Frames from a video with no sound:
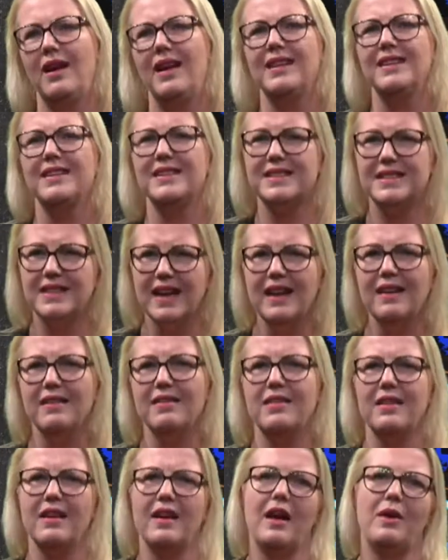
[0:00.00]
The second
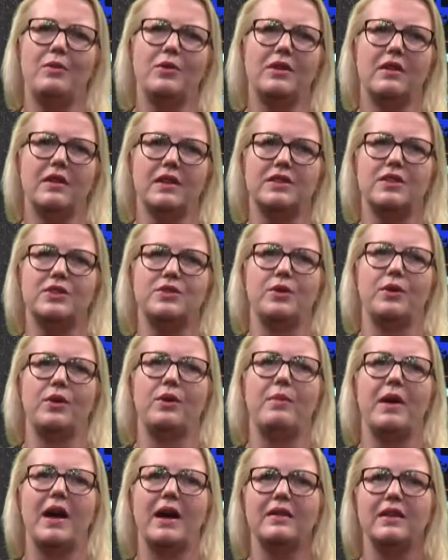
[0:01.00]
thing I would like to talk
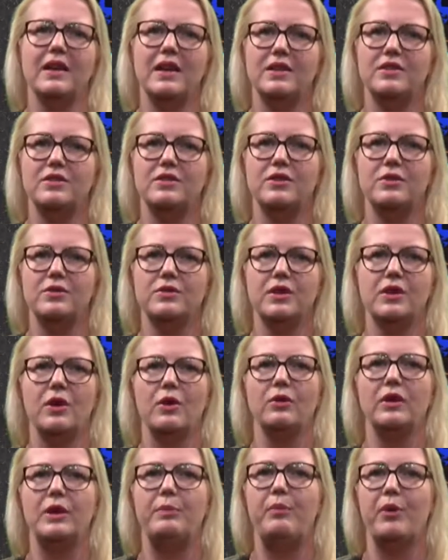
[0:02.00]
about is using
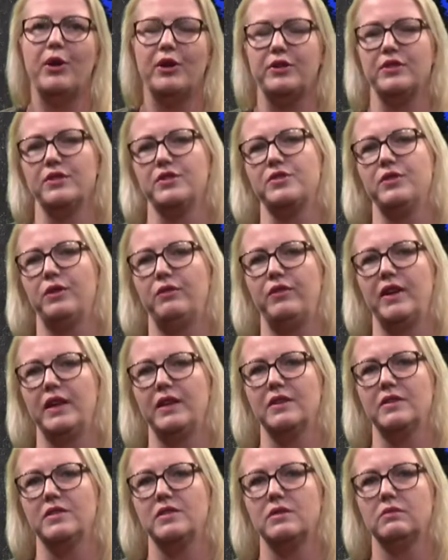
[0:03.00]
only partners, not
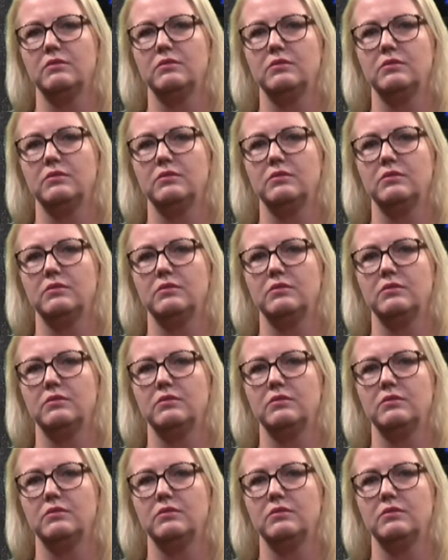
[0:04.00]
vendors.